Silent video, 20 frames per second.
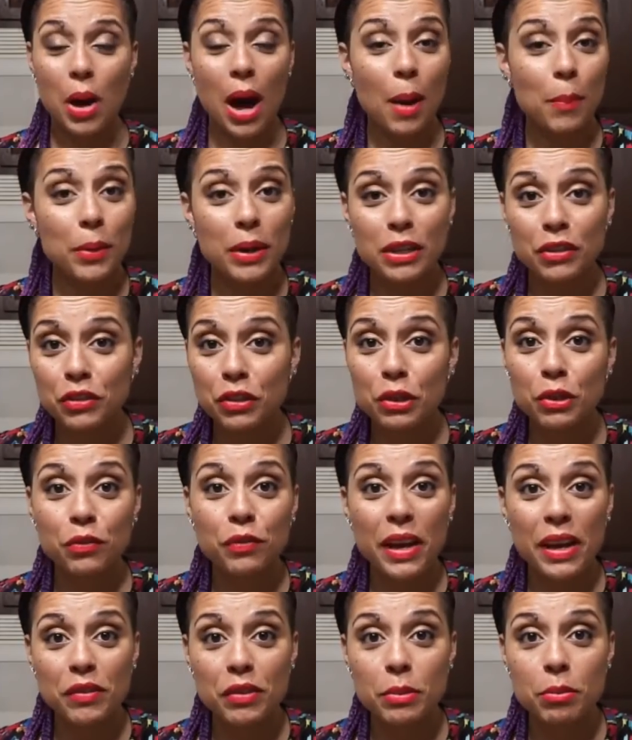pop it into
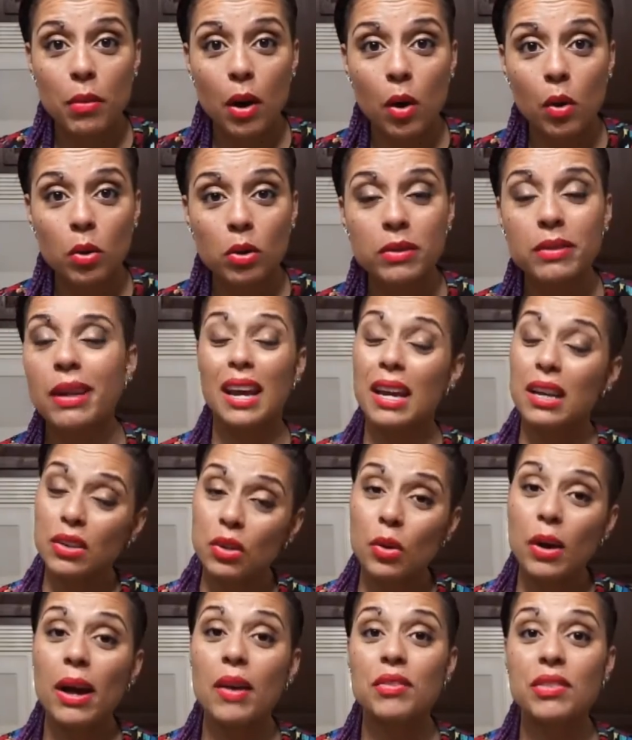your favorite mold, and
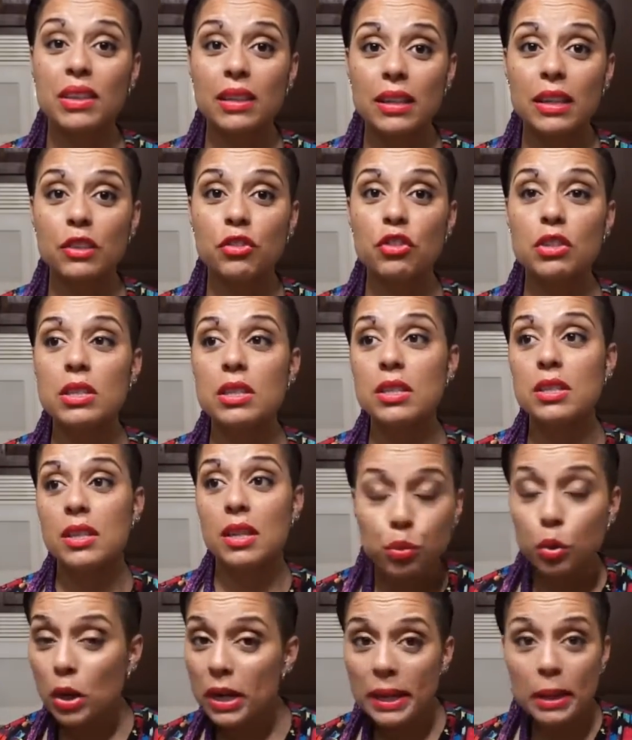you'll have delicious,
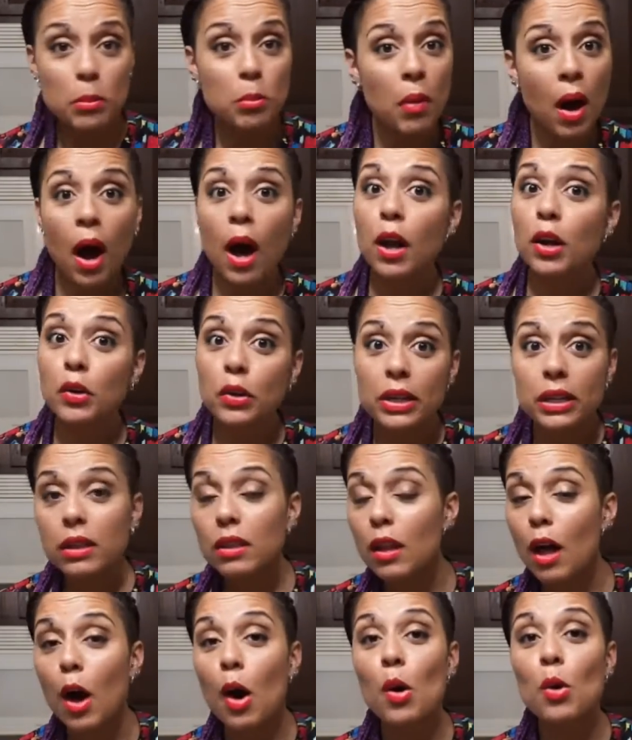pretty
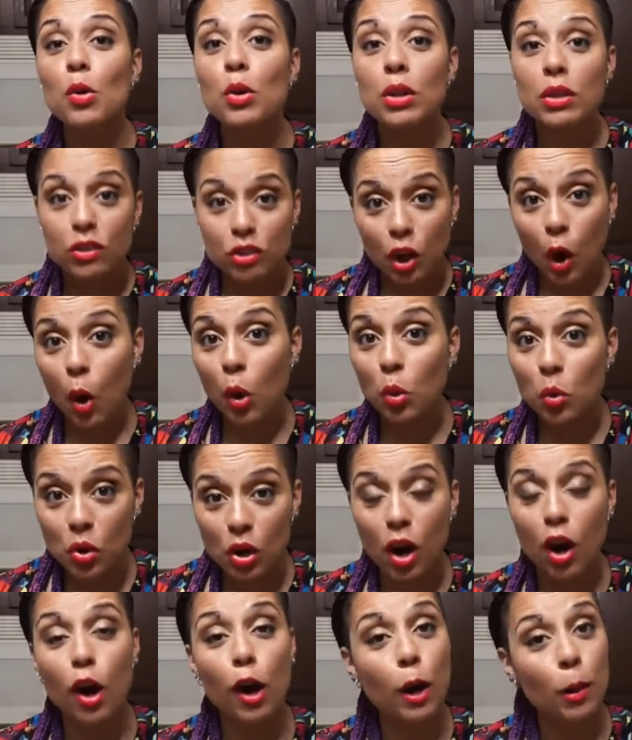moderate, low,
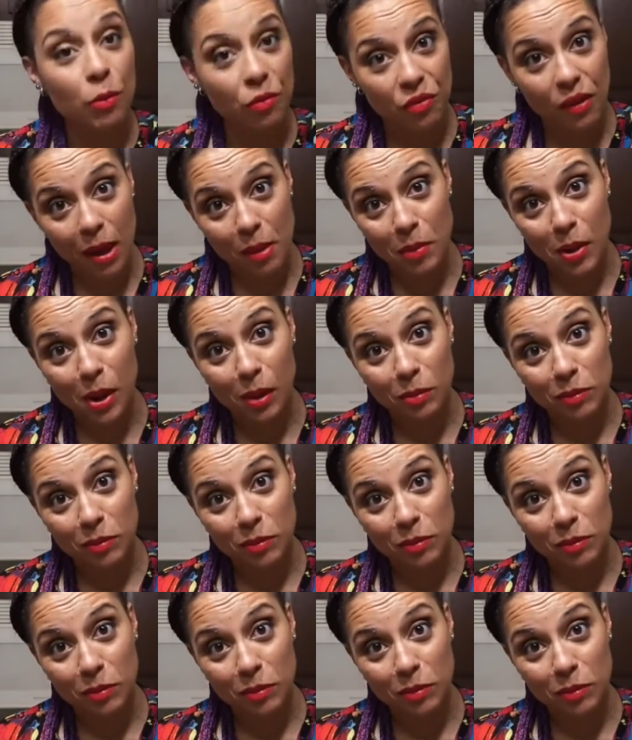total carb fat